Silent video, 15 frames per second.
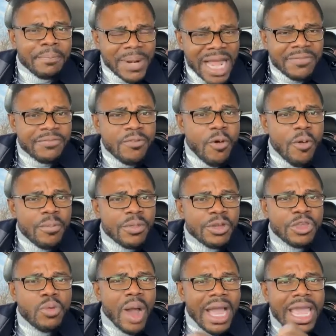platform,
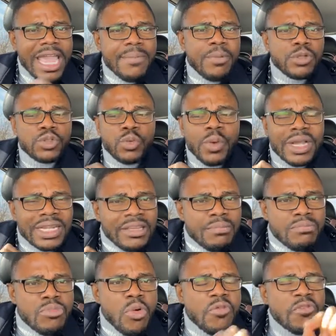you are able to quickly
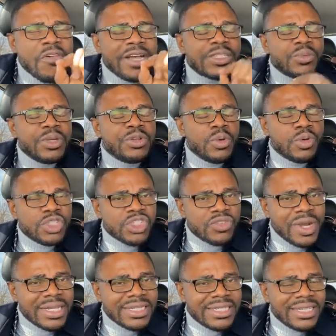move funds with no
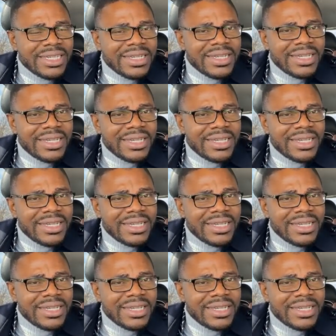stress?